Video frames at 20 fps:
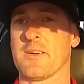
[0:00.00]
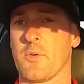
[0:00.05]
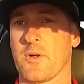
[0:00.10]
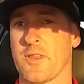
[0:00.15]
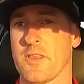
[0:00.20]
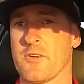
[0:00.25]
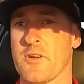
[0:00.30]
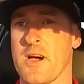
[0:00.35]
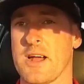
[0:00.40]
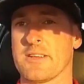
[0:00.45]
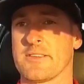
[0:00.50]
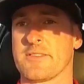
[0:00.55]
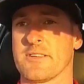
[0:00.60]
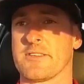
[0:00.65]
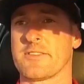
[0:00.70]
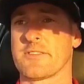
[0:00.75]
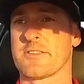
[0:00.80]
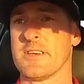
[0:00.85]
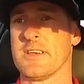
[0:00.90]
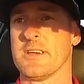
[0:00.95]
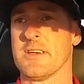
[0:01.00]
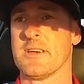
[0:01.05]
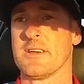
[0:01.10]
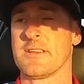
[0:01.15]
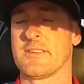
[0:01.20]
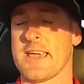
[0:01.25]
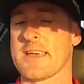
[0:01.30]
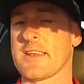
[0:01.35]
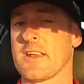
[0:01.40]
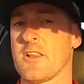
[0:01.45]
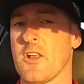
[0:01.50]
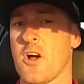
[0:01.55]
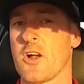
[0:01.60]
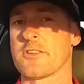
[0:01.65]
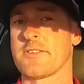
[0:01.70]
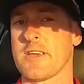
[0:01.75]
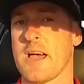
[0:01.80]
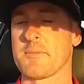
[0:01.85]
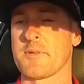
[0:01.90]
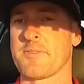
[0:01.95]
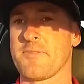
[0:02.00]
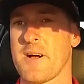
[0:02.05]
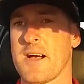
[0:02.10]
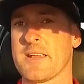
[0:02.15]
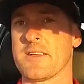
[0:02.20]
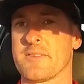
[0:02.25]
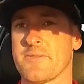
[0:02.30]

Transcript: One of the riders that's taken a long time to find